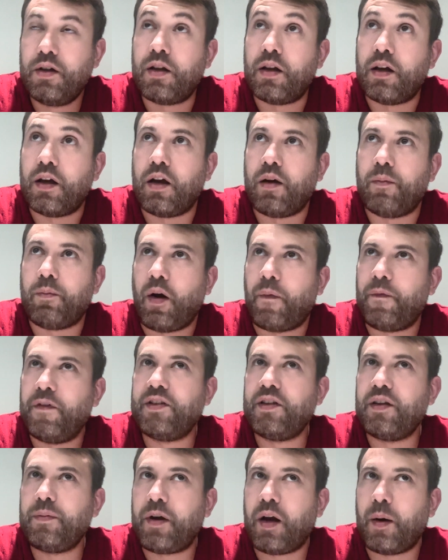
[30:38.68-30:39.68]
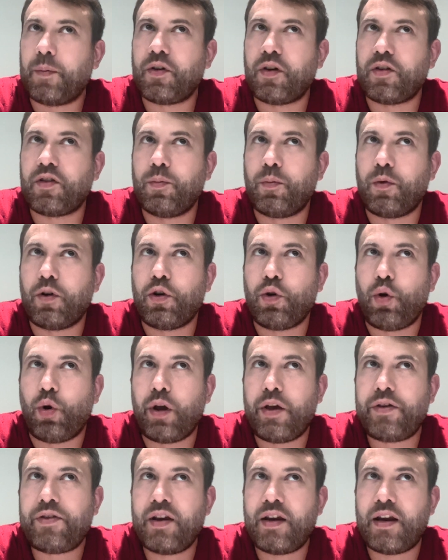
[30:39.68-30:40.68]
Obviously, it becomes also more
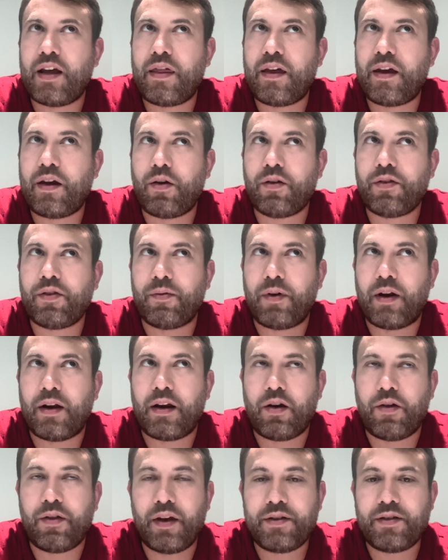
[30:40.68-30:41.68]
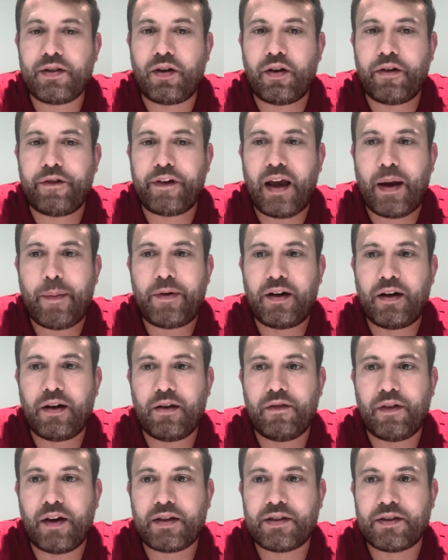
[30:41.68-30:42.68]
noisy. And I think also right now there's a lot of capital
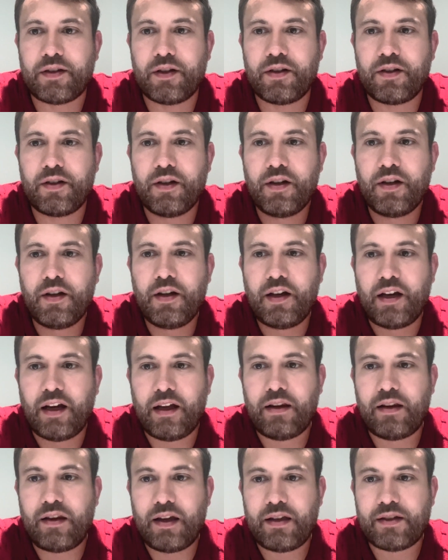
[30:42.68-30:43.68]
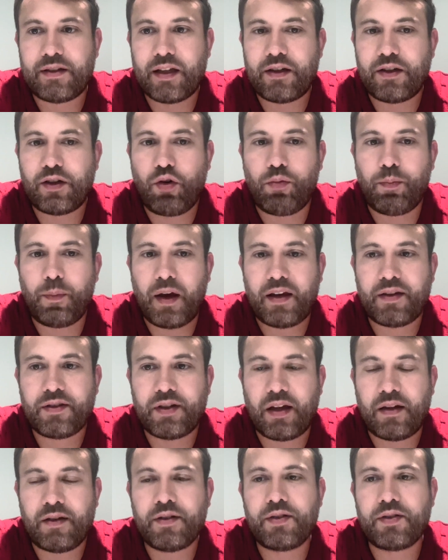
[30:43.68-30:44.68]
invested in things that don't make
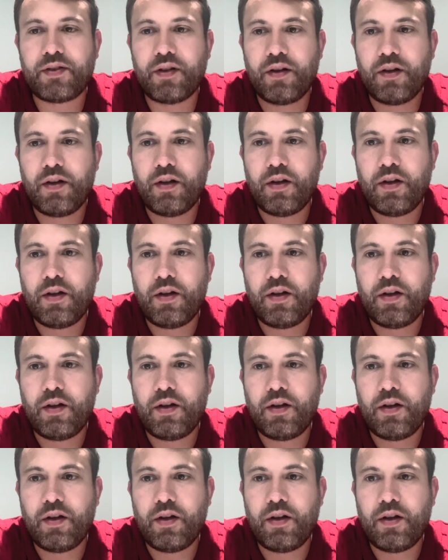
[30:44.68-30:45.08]
sense.